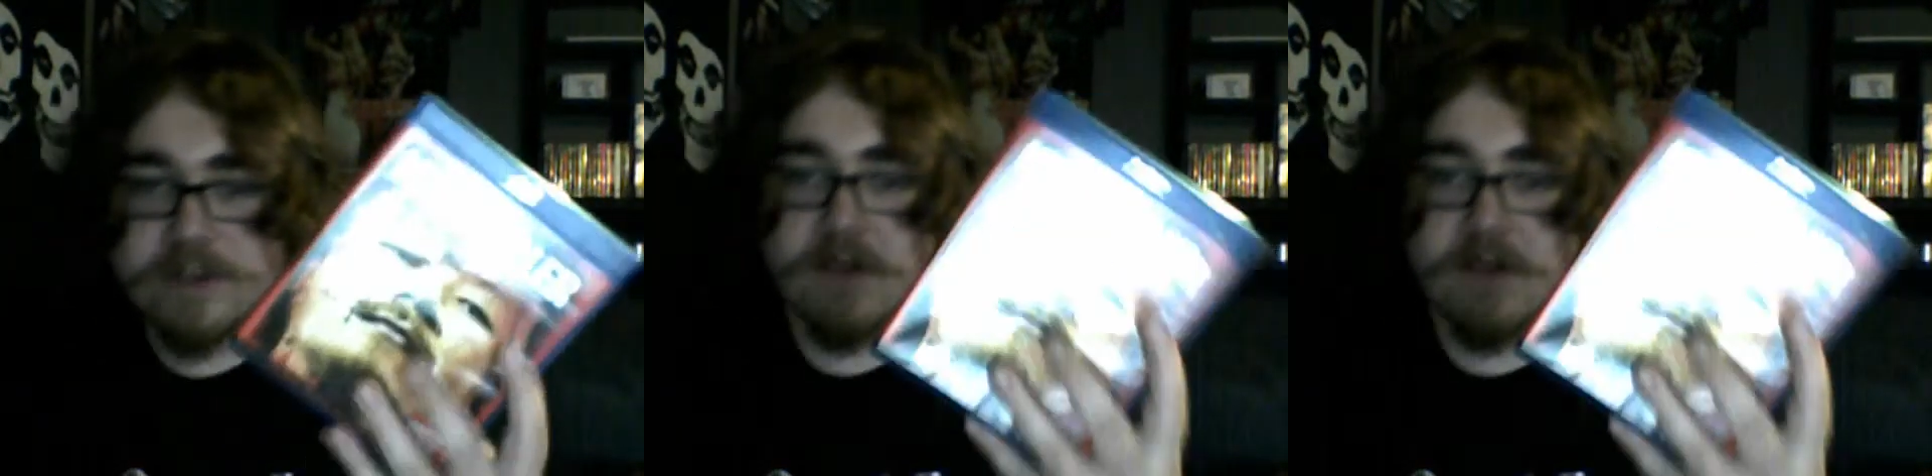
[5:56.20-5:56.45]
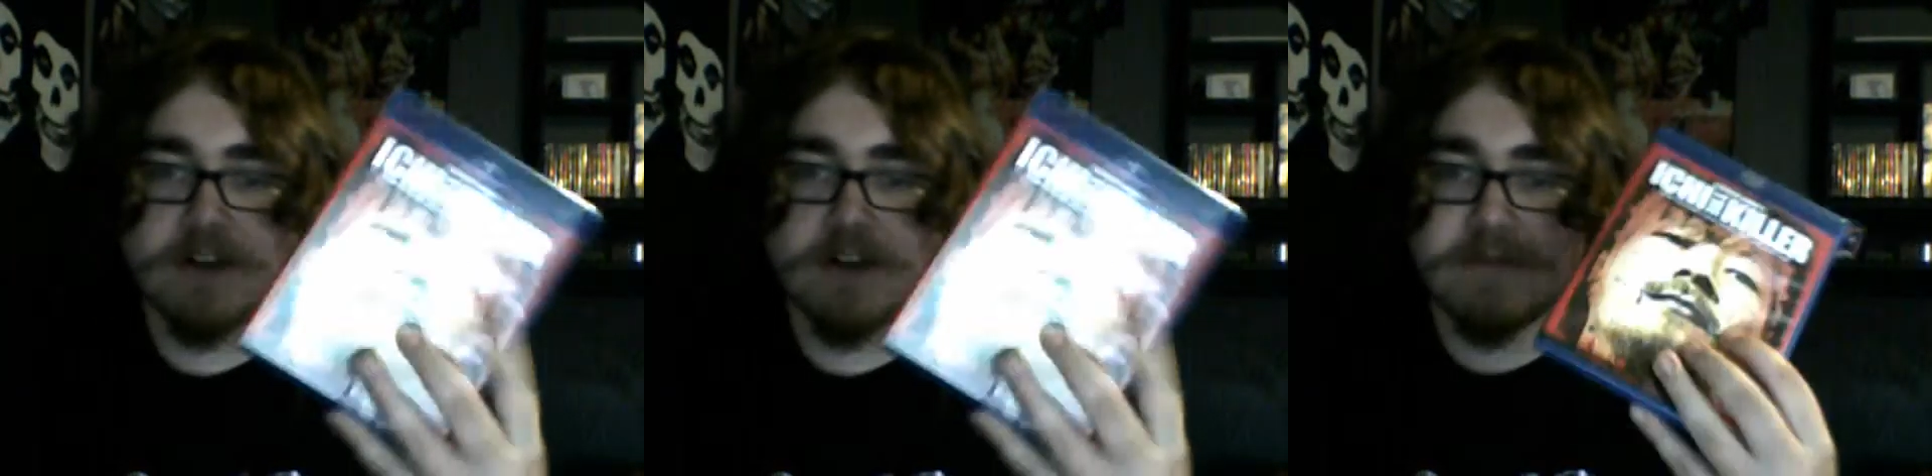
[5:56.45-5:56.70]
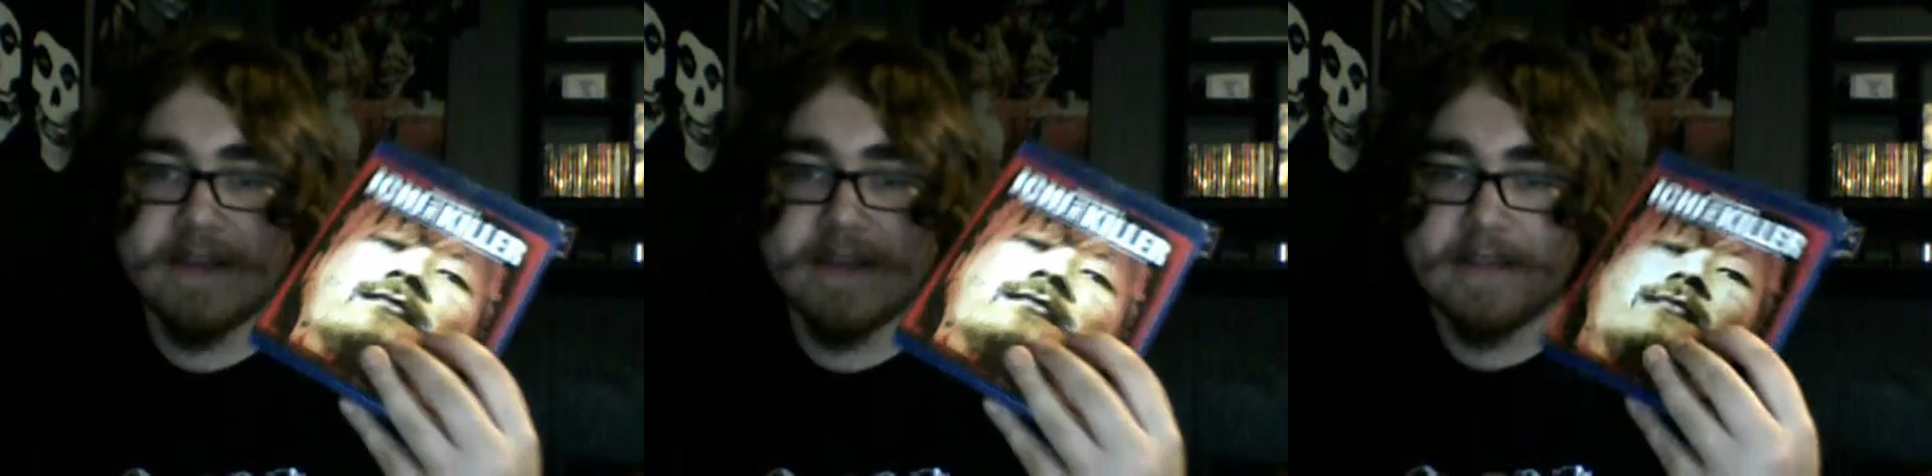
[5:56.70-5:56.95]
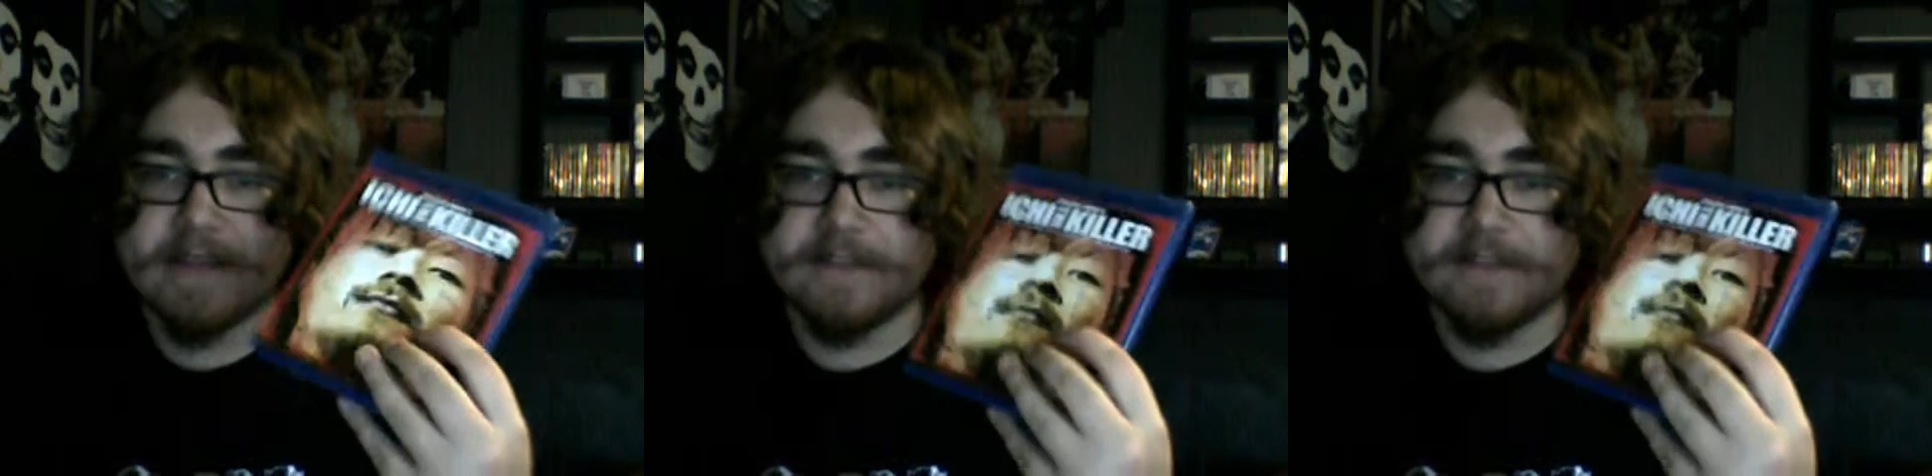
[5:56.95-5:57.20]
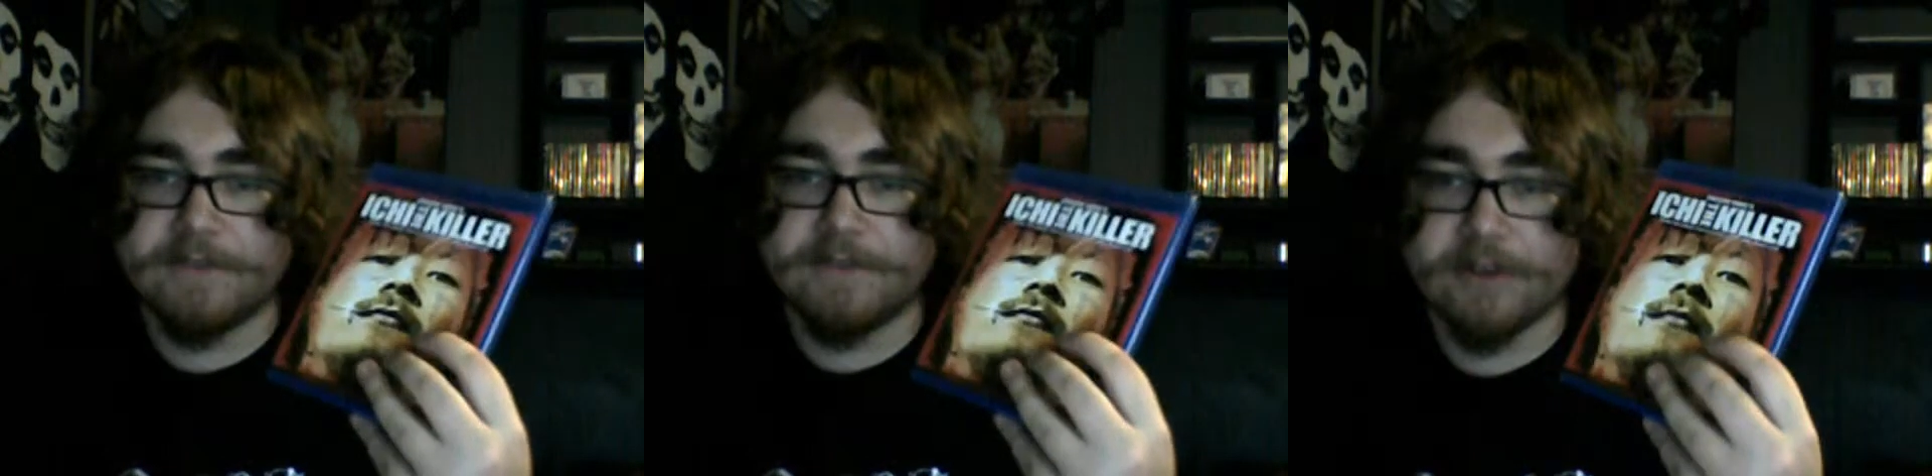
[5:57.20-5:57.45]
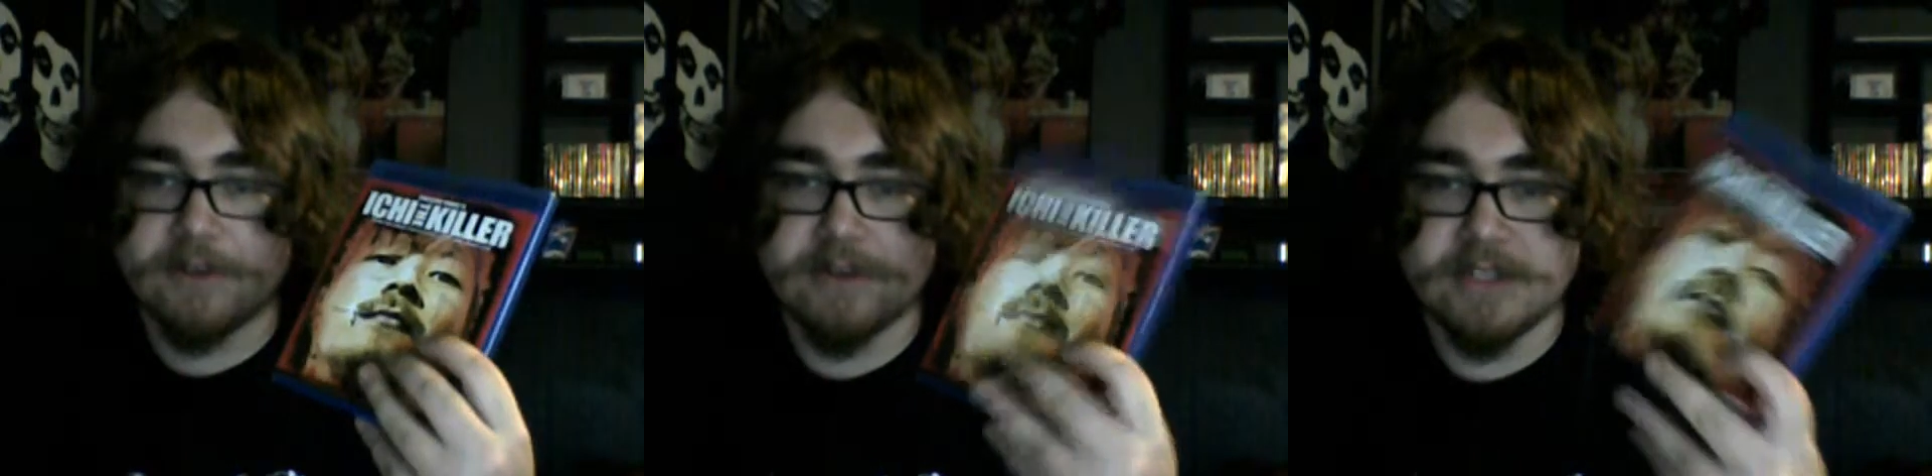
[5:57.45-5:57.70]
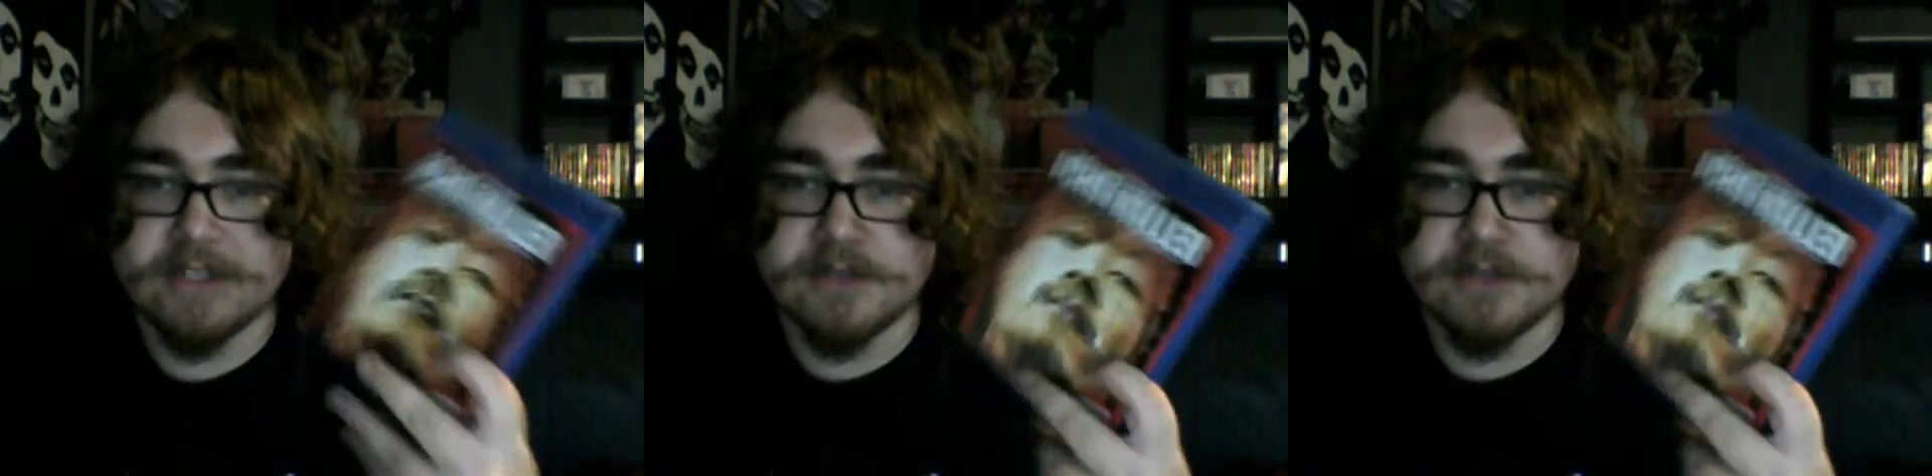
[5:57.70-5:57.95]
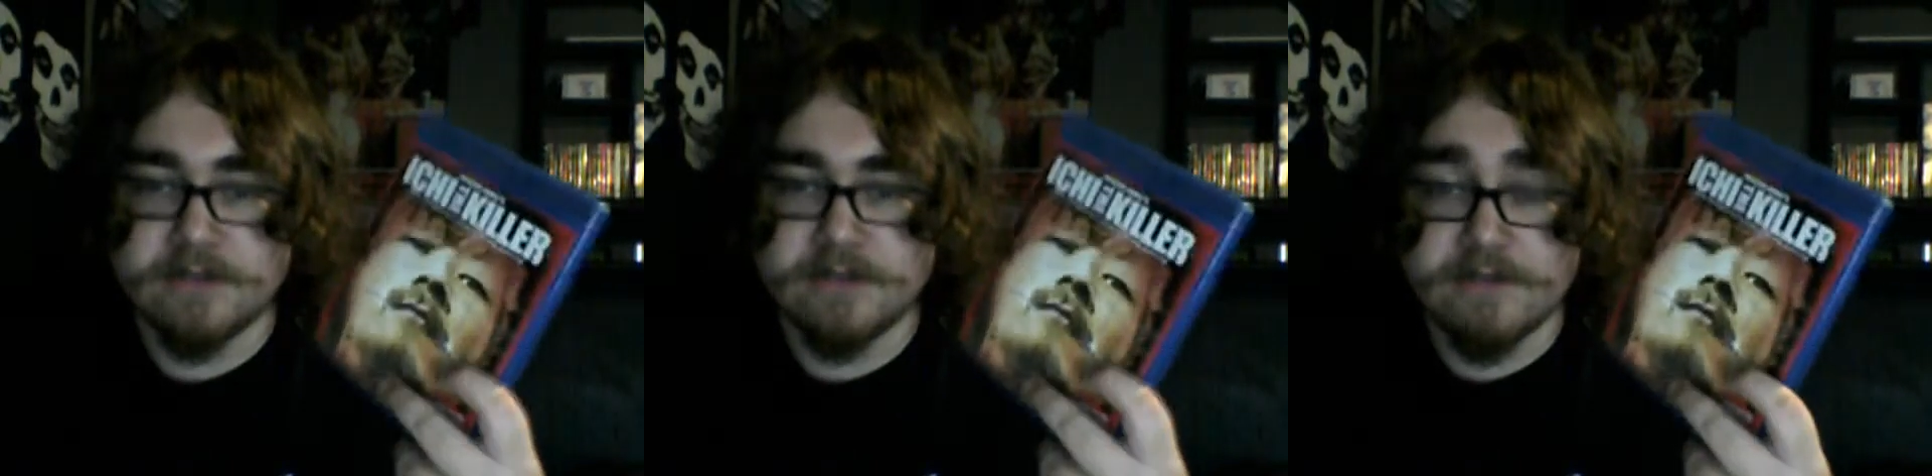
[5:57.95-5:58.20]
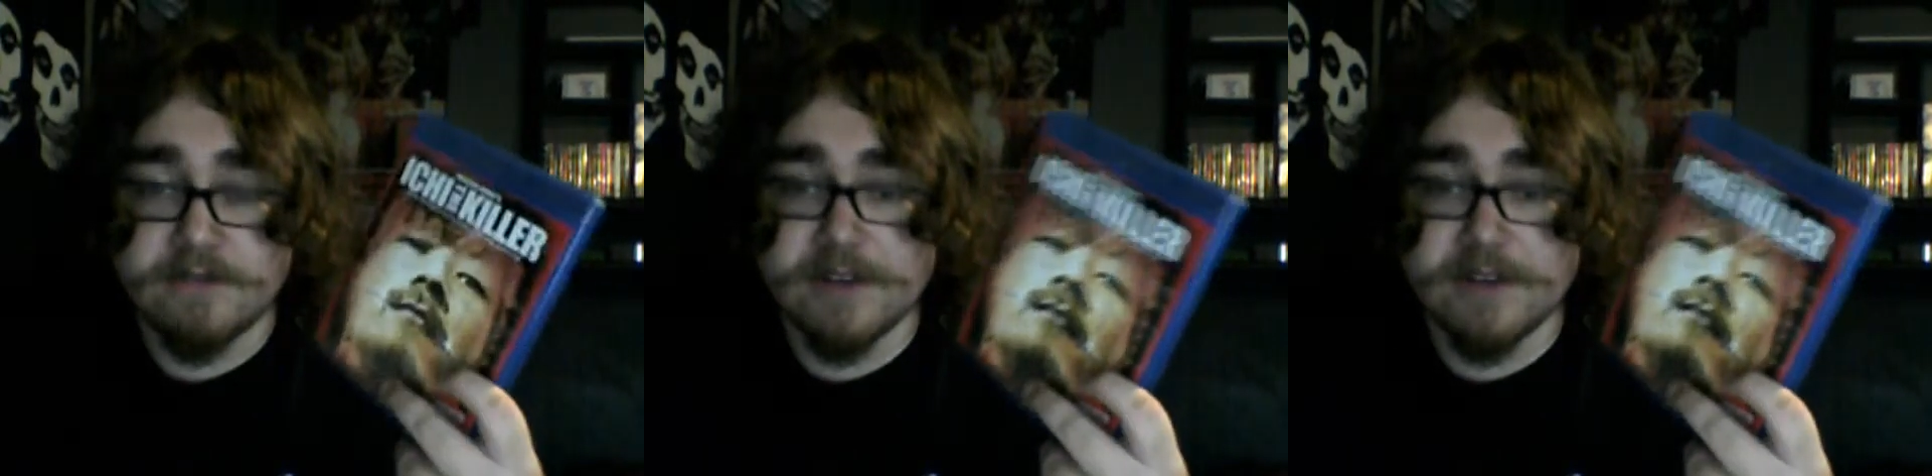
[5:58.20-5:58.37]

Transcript: watching Miike stuff, you learn to deal with